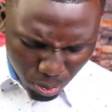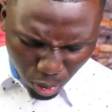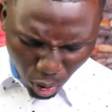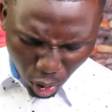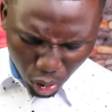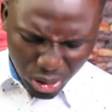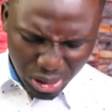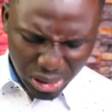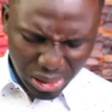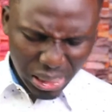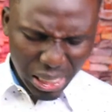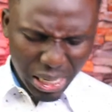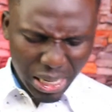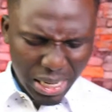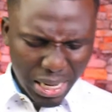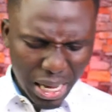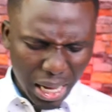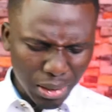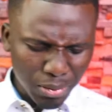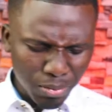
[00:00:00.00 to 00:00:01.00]
Paul is
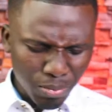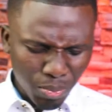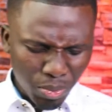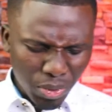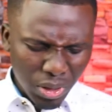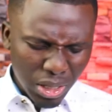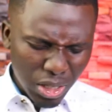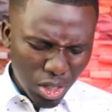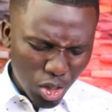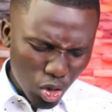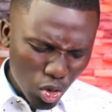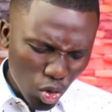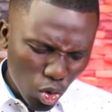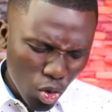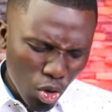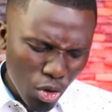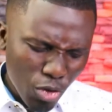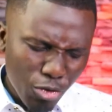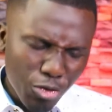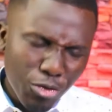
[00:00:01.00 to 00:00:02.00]
saying that, you
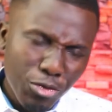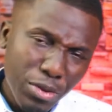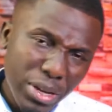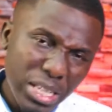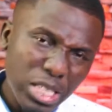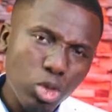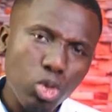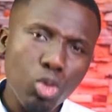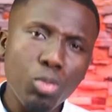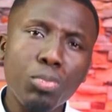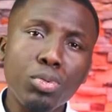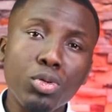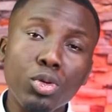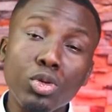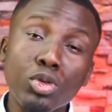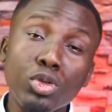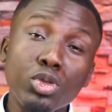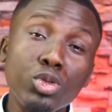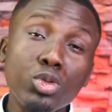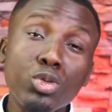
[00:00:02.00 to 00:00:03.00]
know, faith will
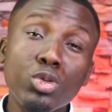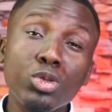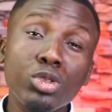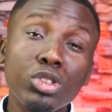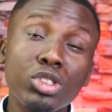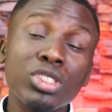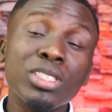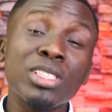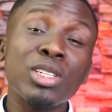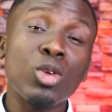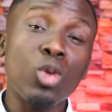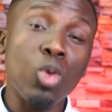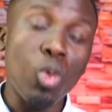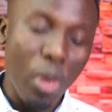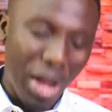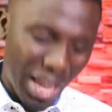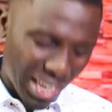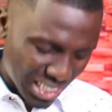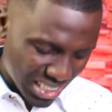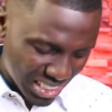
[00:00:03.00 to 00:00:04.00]
produce
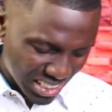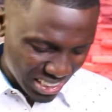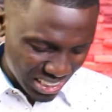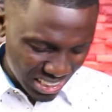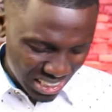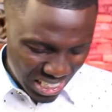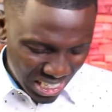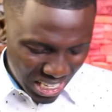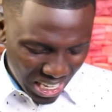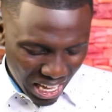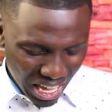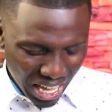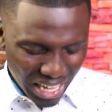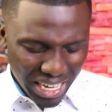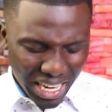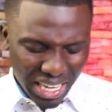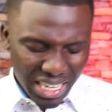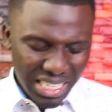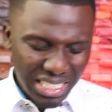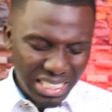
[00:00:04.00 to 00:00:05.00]
works.
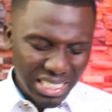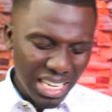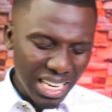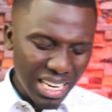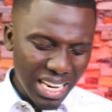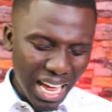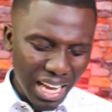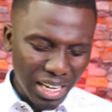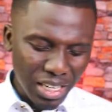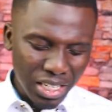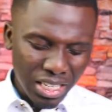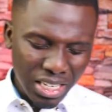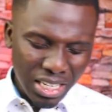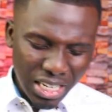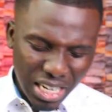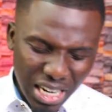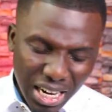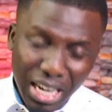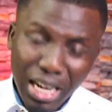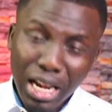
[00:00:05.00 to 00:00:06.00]
And then he said that
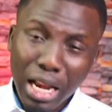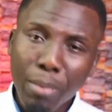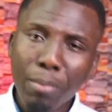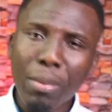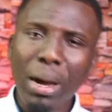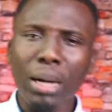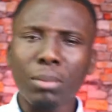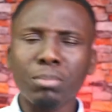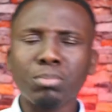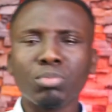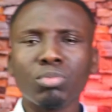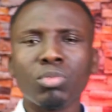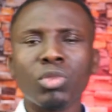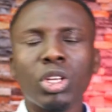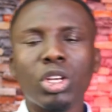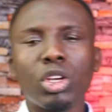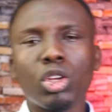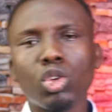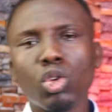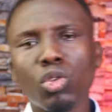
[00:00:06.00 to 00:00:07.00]
labor,
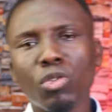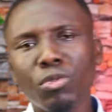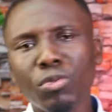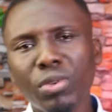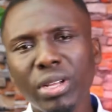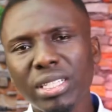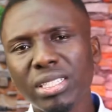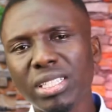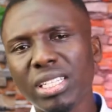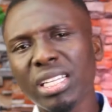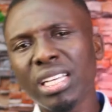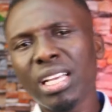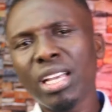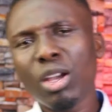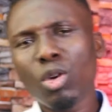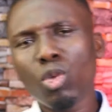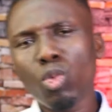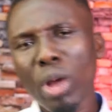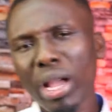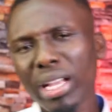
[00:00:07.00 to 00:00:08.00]
you know, faith,
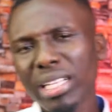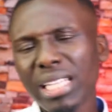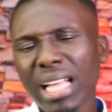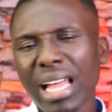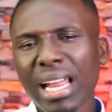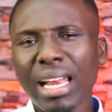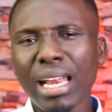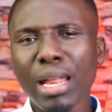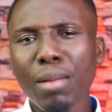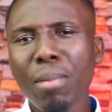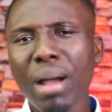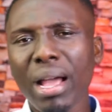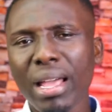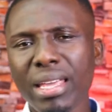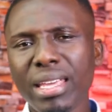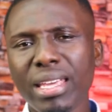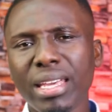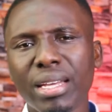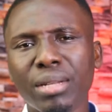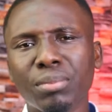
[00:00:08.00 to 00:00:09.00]
works and labor
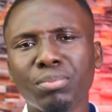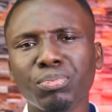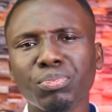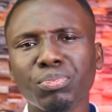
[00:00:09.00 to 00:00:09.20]
here